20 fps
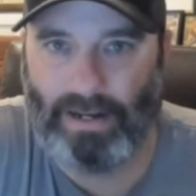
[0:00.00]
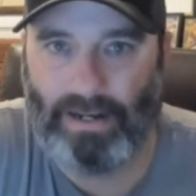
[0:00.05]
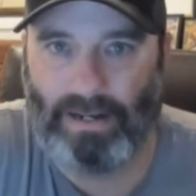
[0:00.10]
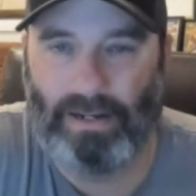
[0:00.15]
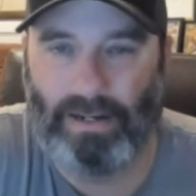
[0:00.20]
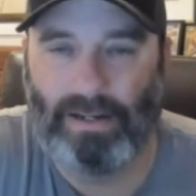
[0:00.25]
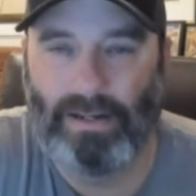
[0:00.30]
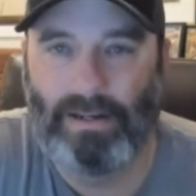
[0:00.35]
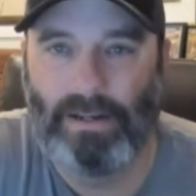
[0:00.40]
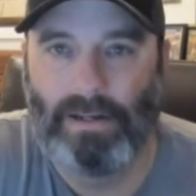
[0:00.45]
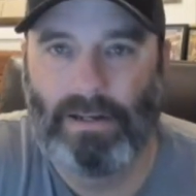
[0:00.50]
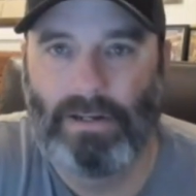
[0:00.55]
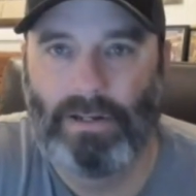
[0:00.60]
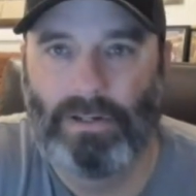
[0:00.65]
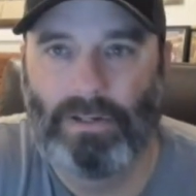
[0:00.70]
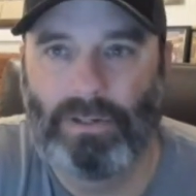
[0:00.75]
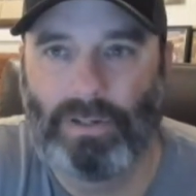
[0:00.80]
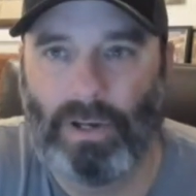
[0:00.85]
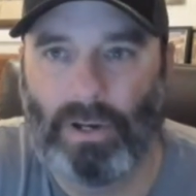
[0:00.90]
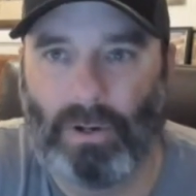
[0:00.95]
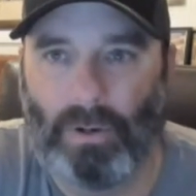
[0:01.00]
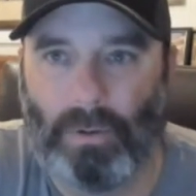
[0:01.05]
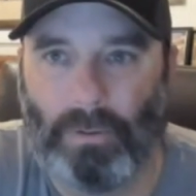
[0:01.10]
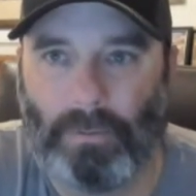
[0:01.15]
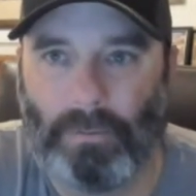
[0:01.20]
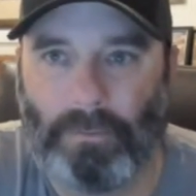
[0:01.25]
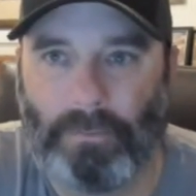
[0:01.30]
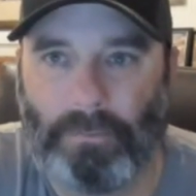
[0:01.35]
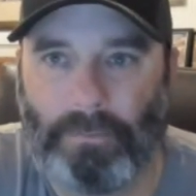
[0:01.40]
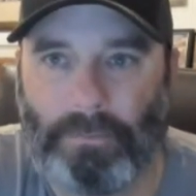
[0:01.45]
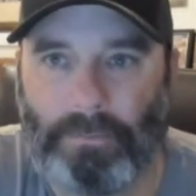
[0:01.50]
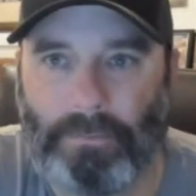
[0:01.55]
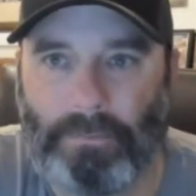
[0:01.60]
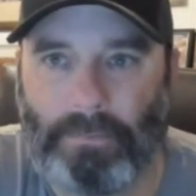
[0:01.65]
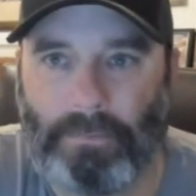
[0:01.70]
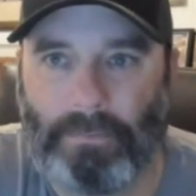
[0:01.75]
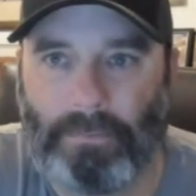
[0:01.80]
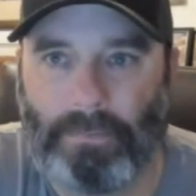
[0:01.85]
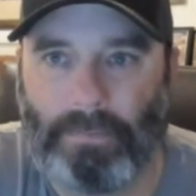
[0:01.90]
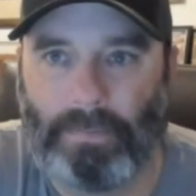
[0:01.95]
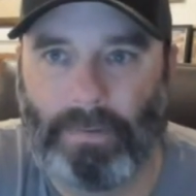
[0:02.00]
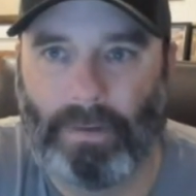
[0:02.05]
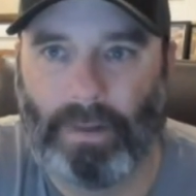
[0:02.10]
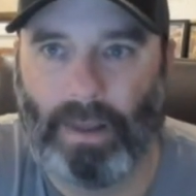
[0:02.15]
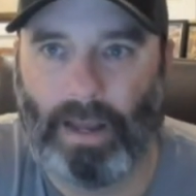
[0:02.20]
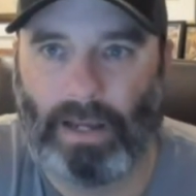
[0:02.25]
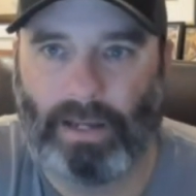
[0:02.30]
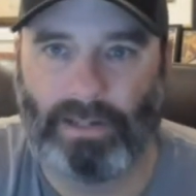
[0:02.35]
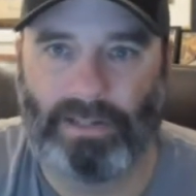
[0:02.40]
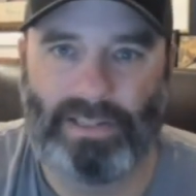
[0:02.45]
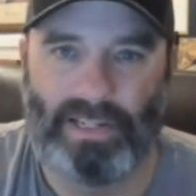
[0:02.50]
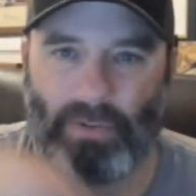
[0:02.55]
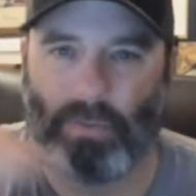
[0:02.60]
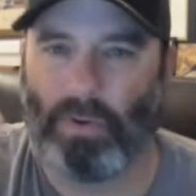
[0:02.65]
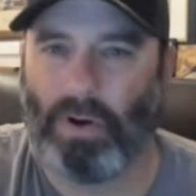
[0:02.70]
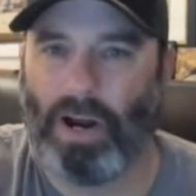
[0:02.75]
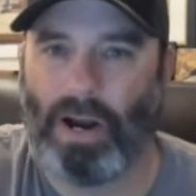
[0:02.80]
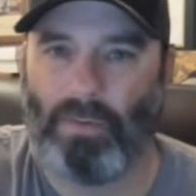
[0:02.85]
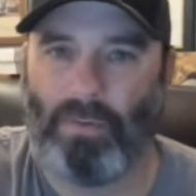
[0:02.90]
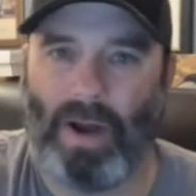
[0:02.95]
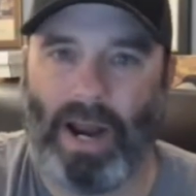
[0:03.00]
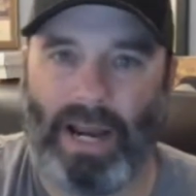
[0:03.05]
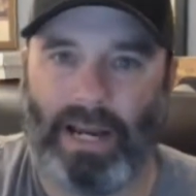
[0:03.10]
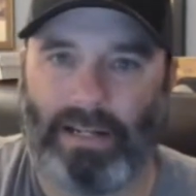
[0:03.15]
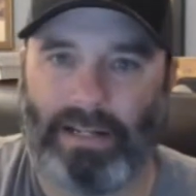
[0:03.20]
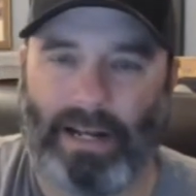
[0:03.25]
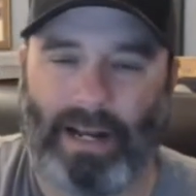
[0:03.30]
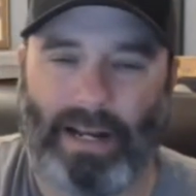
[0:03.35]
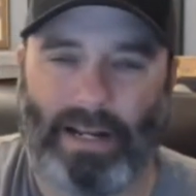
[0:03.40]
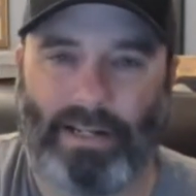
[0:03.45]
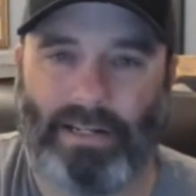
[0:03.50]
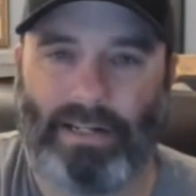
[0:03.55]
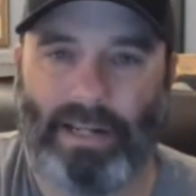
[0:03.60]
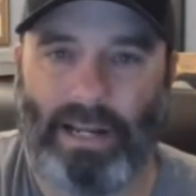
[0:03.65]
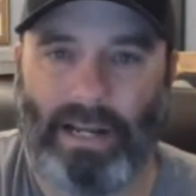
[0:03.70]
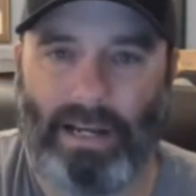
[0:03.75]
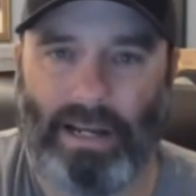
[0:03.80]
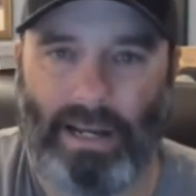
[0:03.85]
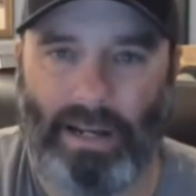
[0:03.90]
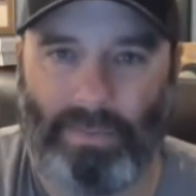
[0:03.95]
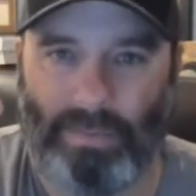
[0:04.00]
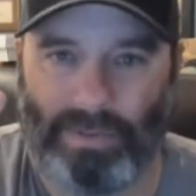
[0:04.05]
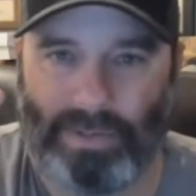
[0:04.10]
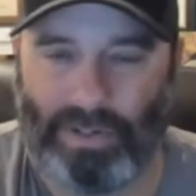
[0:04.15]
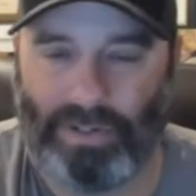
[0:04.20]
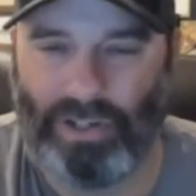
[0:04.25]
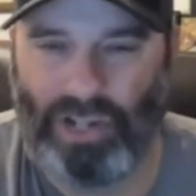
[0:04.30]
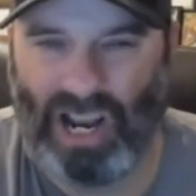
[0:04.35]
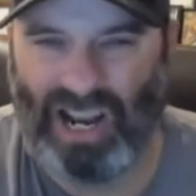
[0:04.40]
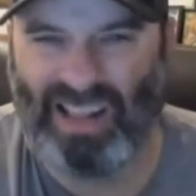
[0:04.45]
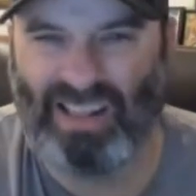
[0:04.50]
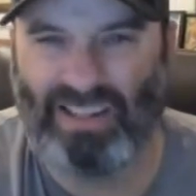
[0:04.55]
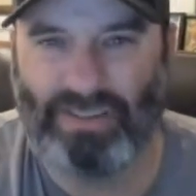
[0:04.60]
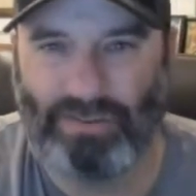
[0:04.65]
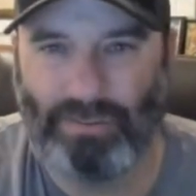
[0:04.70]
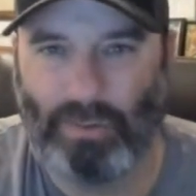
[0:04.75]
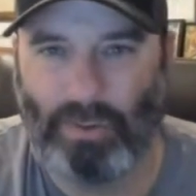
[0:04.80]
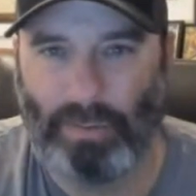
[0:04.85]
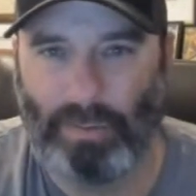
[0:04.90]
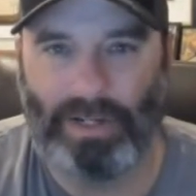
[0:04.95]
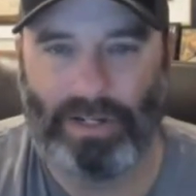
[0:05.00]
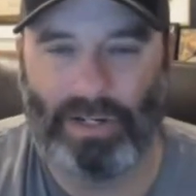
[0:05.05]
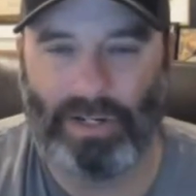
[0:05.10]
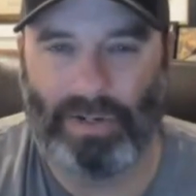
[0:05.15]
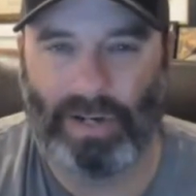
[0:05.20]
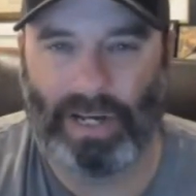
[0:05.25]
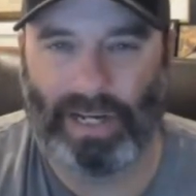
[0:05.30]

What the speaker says: And so I could see where I ranked, and I could, it was a checklist for me too.